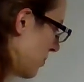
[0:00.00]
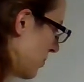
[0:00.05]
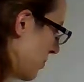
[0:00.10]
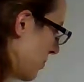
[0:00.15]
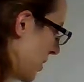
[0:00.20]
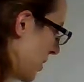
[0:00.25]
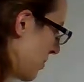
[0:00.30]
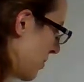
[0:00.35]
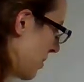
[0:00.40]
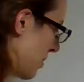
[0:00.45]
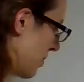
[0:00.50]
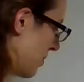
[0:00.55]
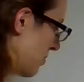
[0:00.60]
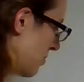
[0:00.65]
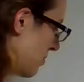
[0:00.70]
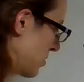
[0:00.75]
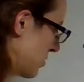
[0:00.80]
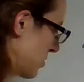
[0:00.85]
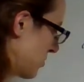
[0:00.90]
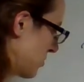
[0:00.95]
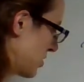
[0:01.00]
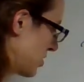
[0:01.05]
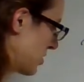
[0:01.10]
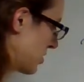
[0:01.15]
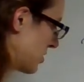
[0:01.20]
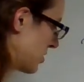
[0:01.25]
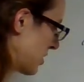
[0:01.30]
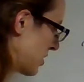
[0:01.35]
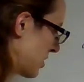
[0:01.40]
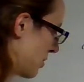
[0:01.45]
make my
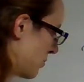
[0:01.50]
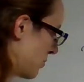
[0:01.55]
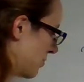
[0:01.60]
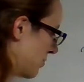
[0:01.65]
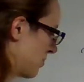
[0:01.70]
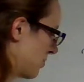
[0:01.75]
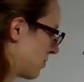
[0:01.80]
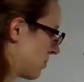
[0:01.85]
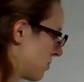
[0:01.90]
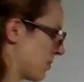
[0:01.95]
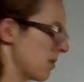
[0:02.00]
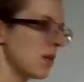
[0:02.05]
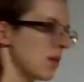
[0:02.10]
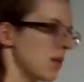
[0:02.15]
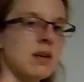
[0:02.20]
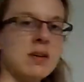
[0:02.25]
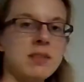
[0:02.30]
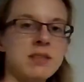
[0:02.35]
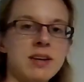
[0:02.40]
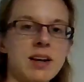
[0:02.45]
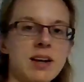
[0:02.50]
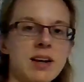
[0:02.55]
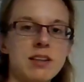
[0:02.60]
division sign not